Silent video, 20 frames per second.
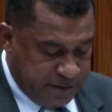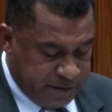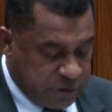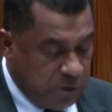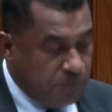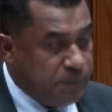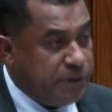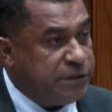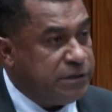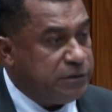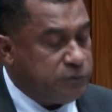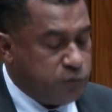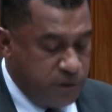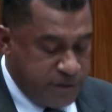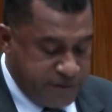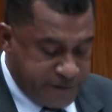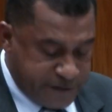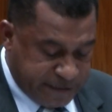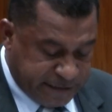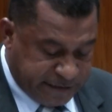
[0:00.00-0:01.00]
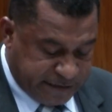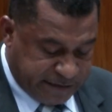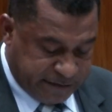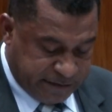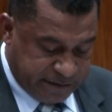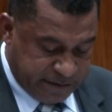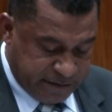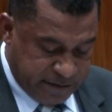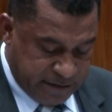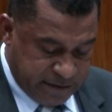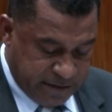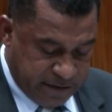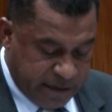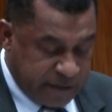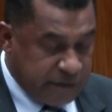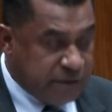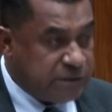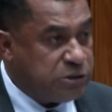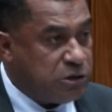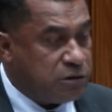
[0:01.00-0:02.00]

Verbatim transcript: is committed to address and